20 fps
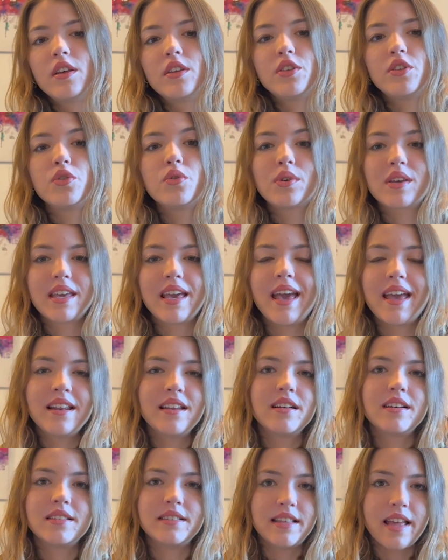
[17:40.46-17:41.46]
you
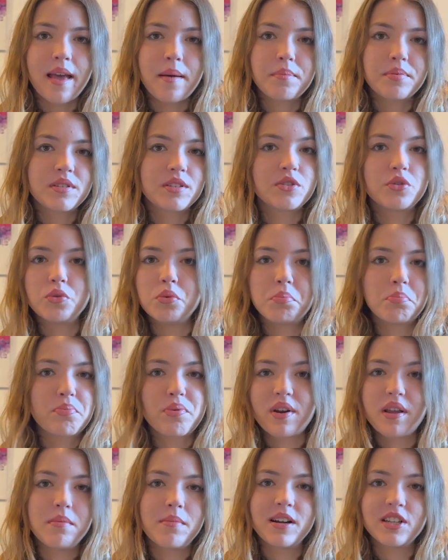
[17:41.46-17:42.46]
can adapt to
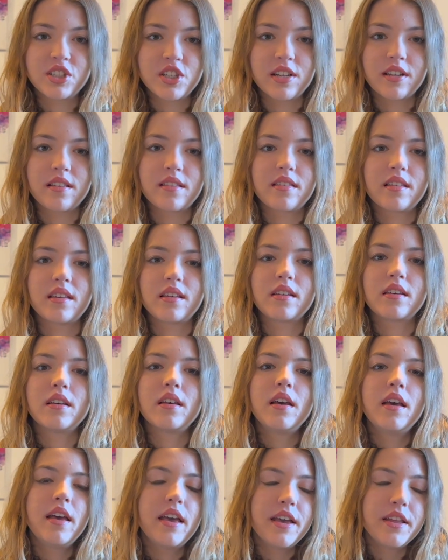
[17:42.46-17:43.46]
pretty much anything.
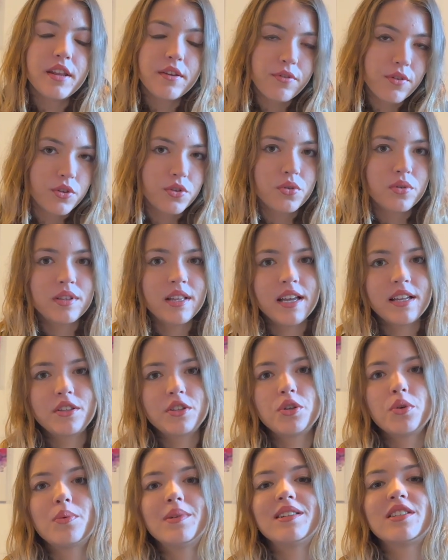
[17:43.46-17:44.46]
And if you do
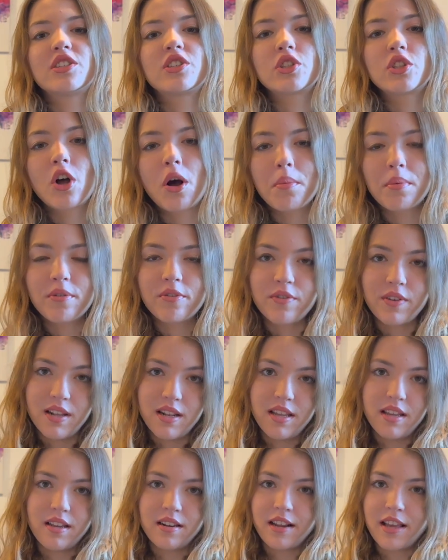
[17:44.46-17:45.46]
that, you will stop
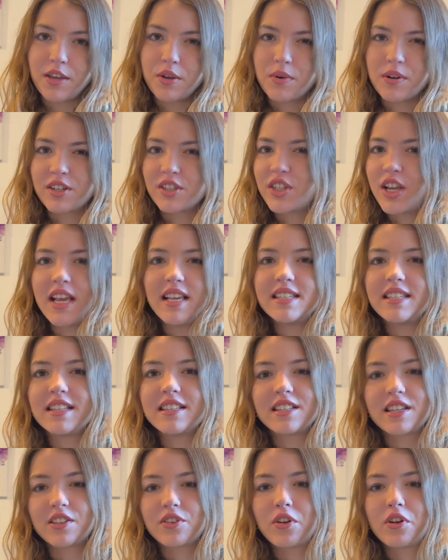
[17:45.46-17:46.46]
feeling like you are chasing
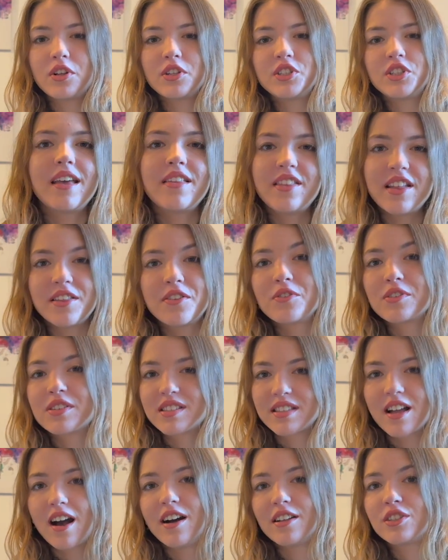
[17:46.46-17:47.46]
technology and that you
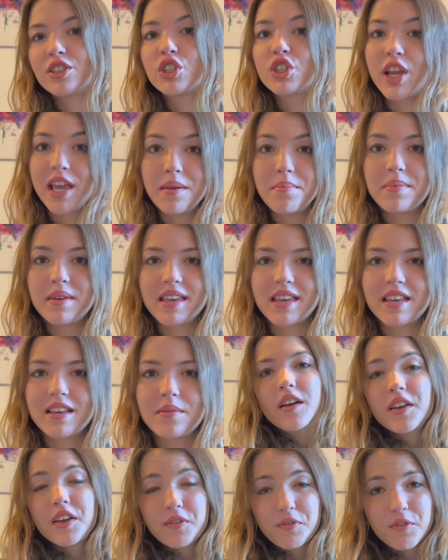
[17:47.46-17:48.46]
start shaping it.
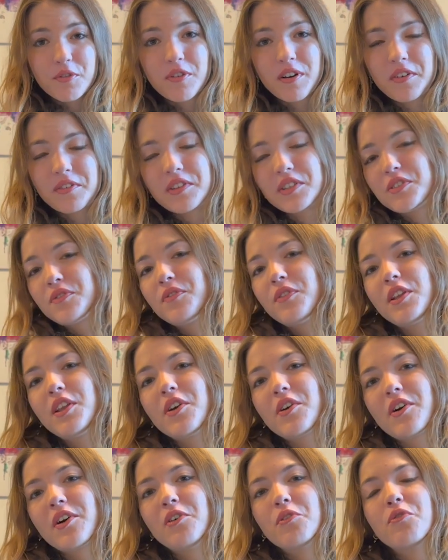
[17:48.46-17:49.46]
If you found this
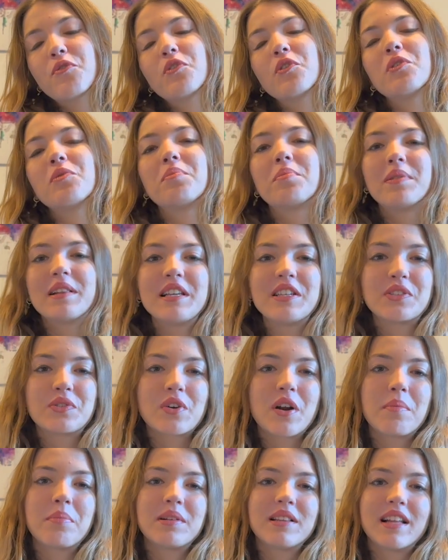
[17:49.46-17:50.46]
video helpful, please
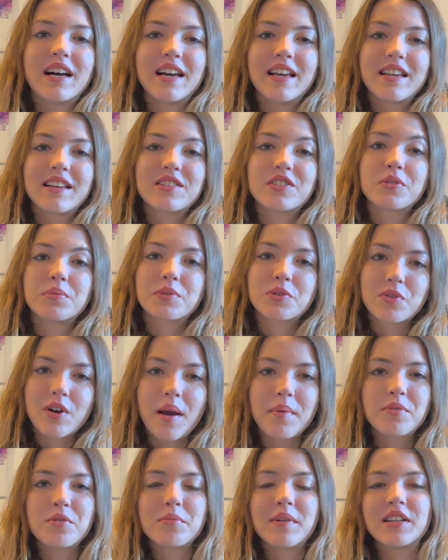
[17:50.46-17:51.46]
drop a like,
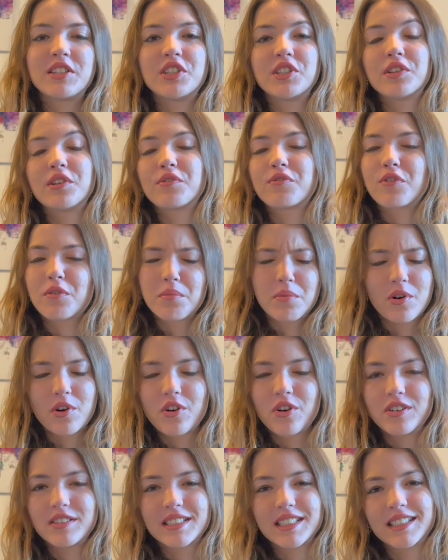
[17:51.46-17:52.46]
subscribe to my channel for more
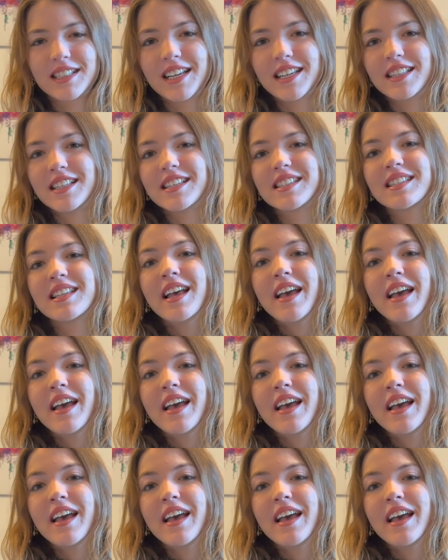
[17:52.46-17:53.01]
content like this,